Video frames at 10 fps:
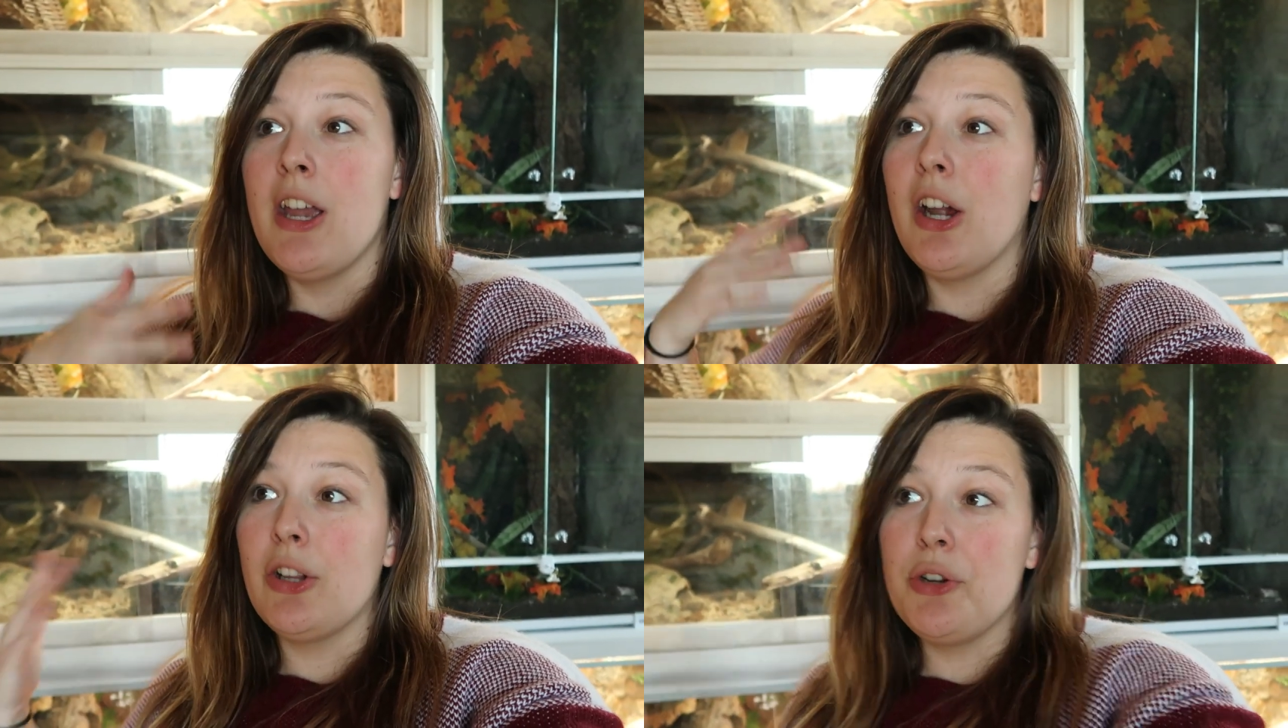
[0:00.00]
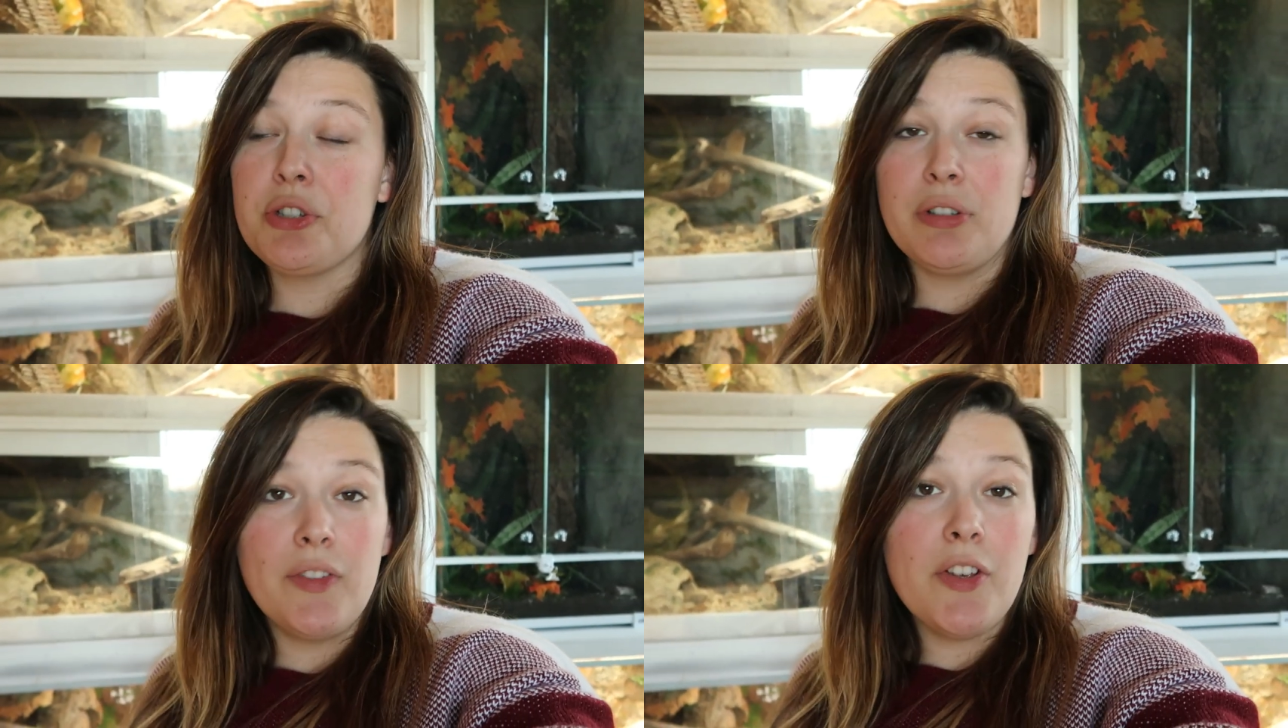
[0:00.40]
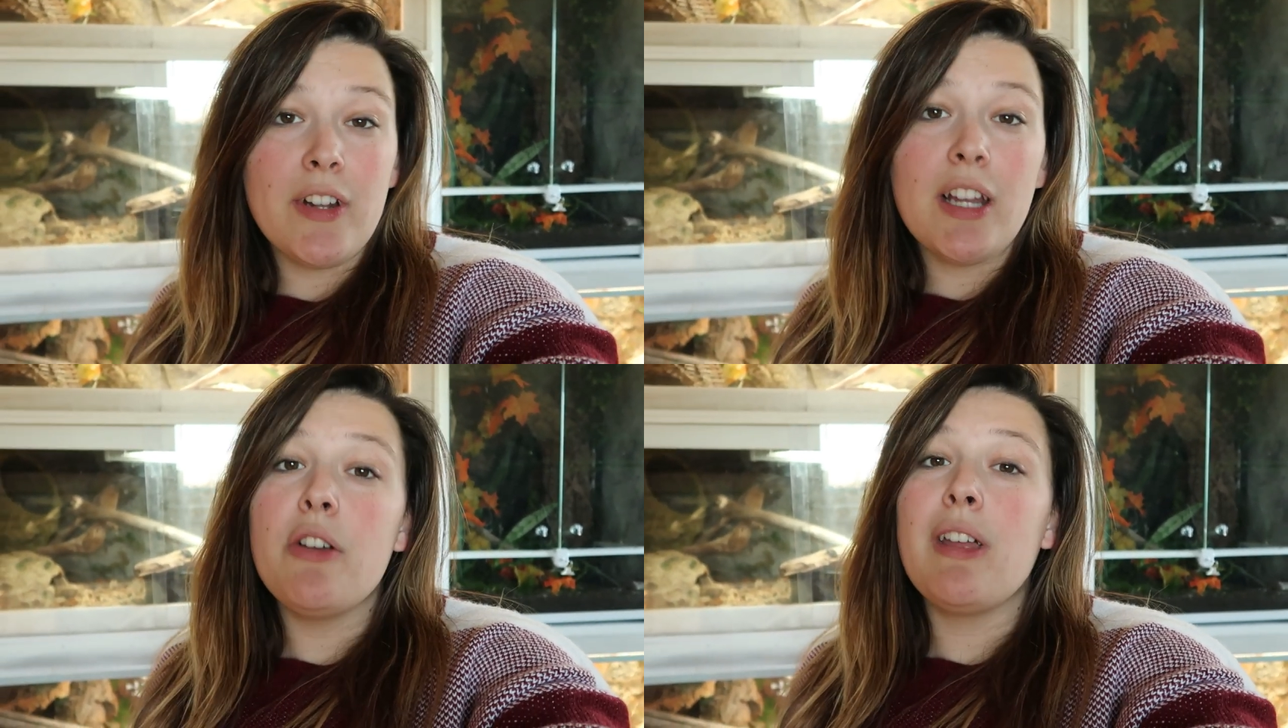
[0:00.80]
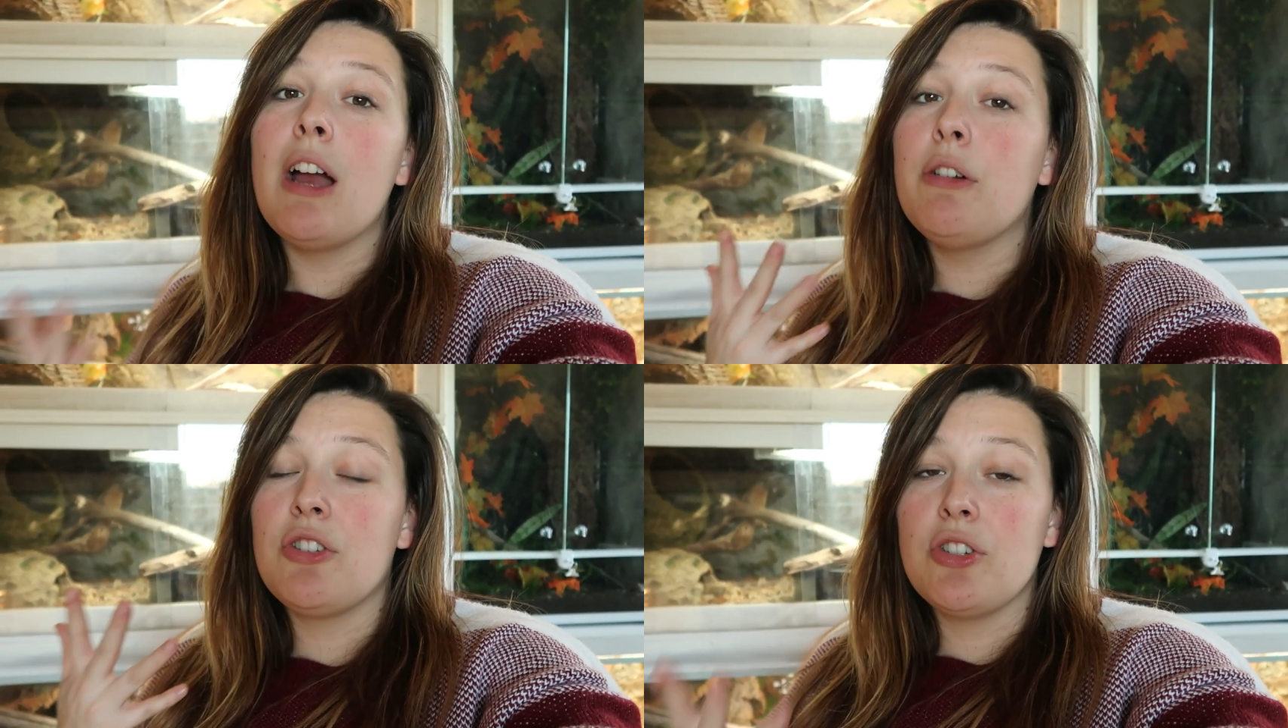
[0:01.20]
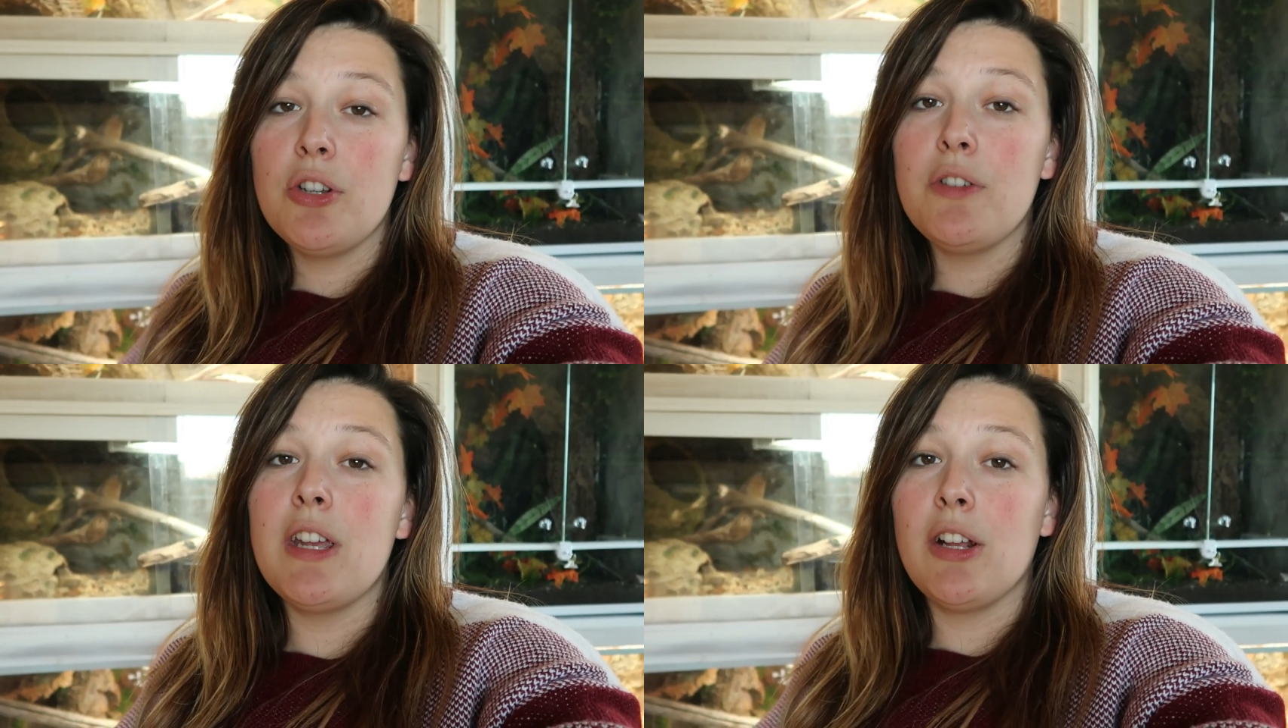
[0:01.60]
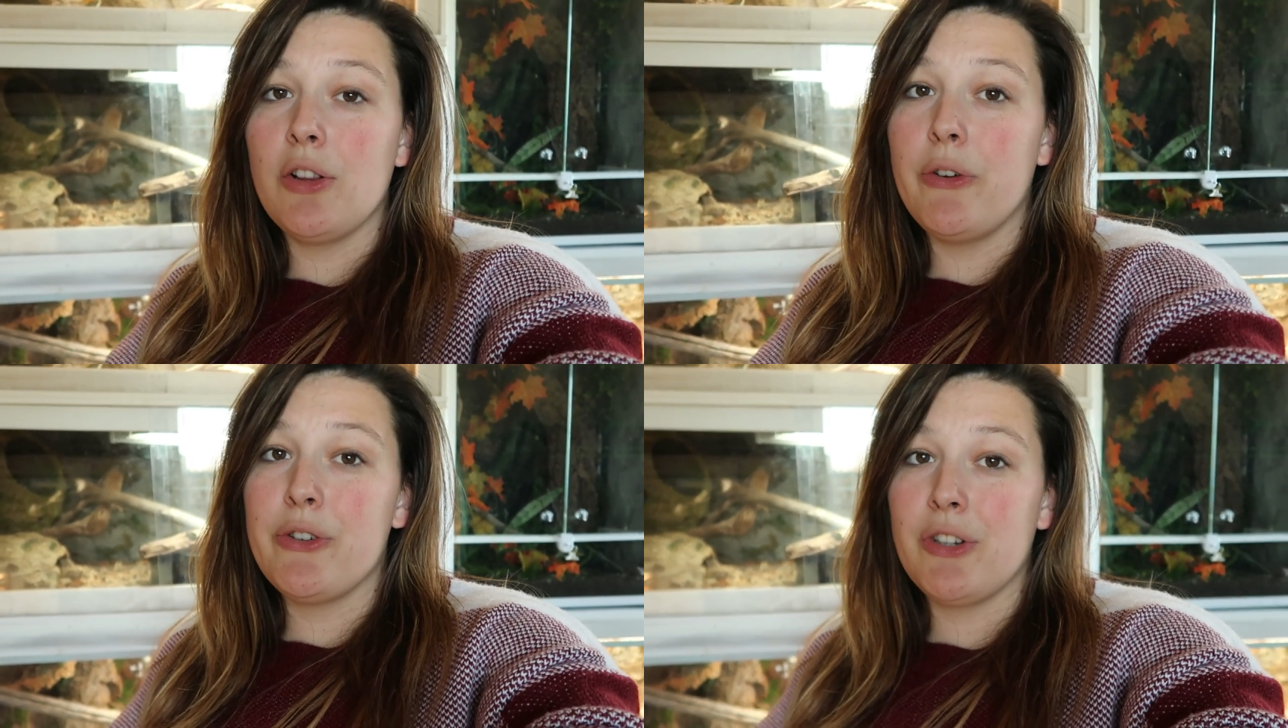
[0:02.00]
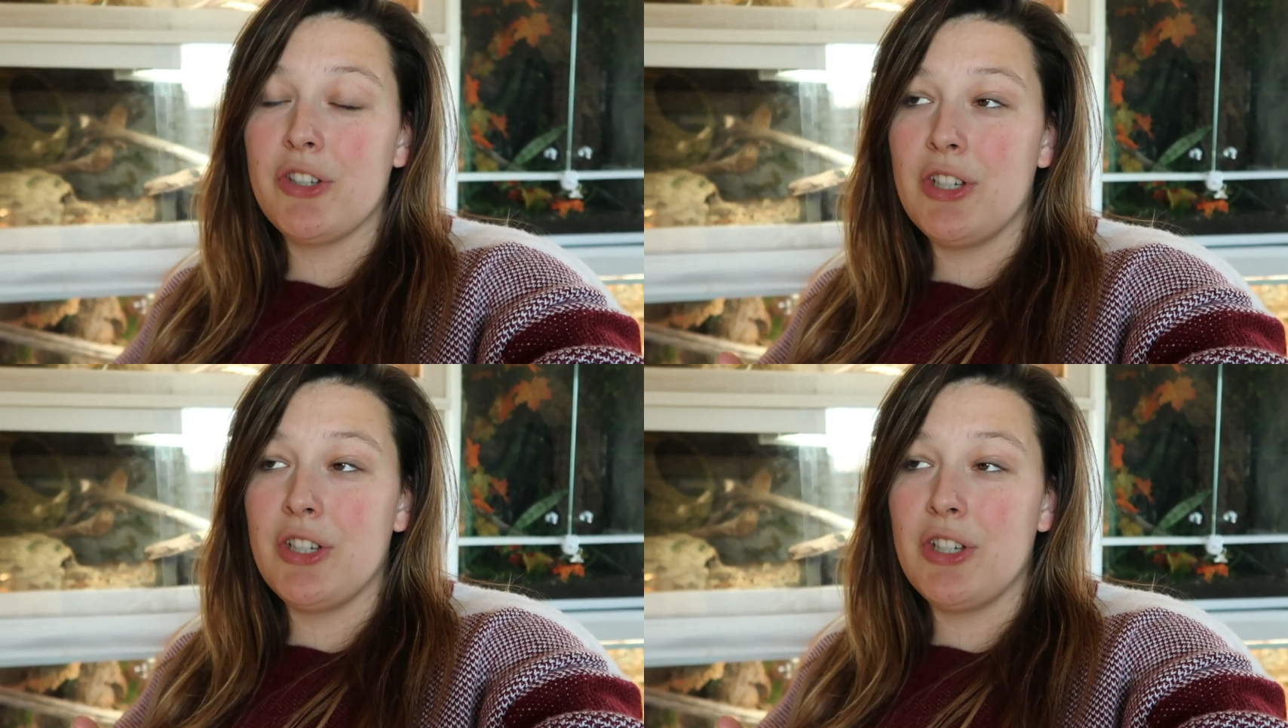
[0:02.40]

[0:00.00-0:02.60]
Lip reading: enclosure review video that I would show you the enclosure